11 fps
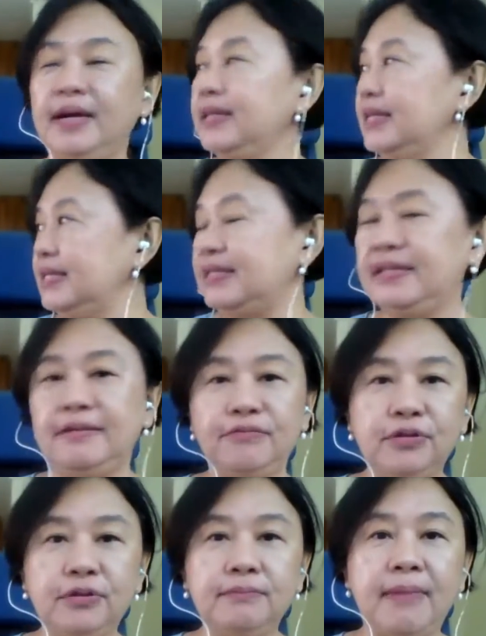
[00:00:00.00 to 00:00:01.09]
this is the
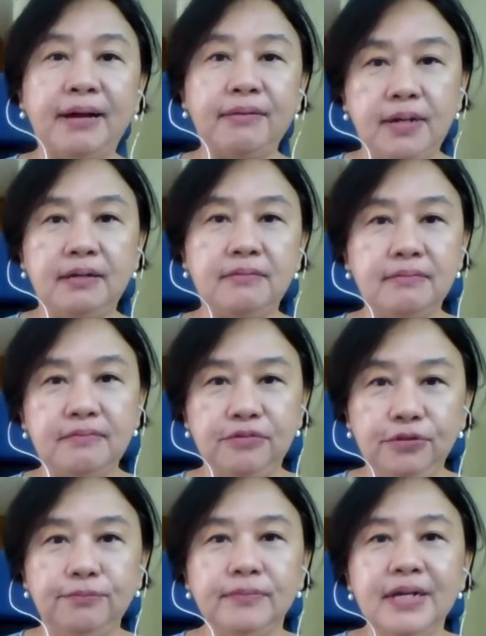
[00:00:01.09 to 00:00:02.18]
room, my work
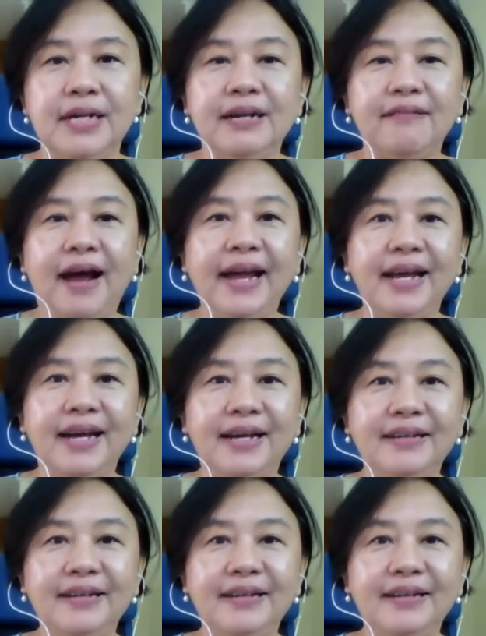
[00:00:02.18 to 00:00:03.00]
room, right?